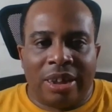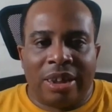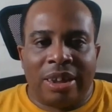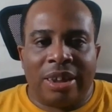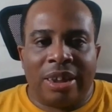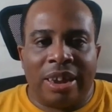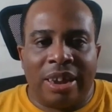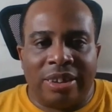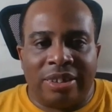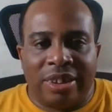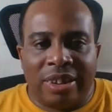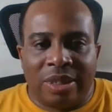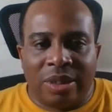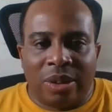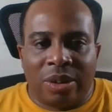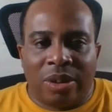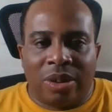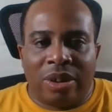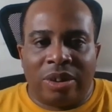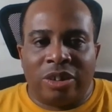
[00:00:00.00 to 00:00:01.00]
He's either
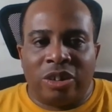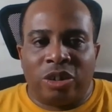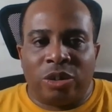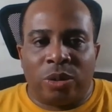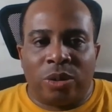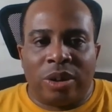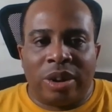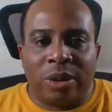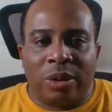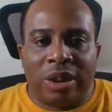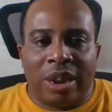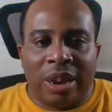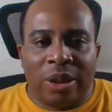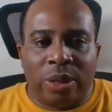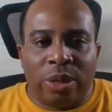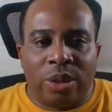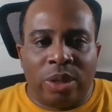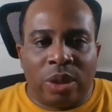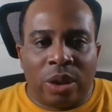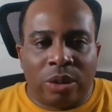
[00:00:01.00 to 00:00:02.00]
going to join
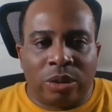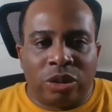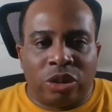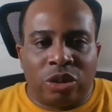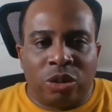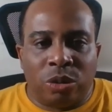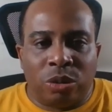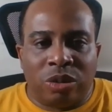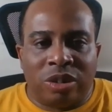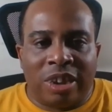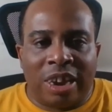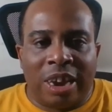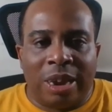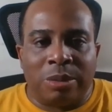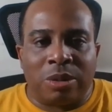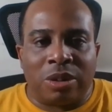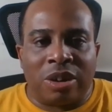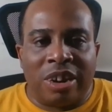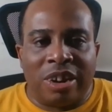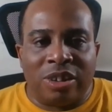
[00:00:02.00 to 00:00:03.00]
either those two teams
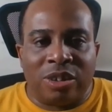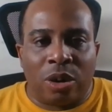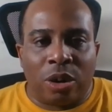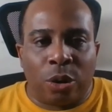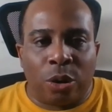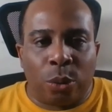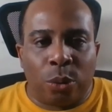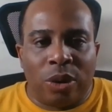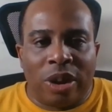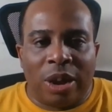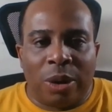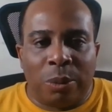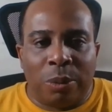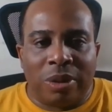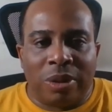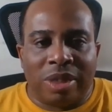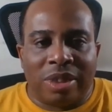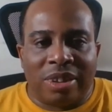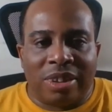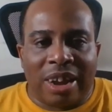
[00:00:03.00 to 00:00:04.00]
or he's going to re-up
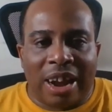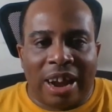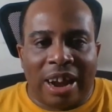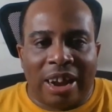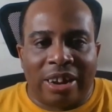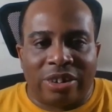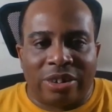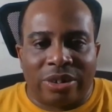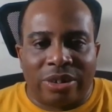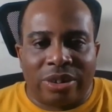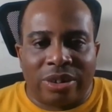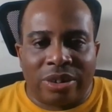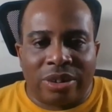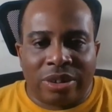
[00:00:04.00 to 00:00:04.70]
with the Dodgers.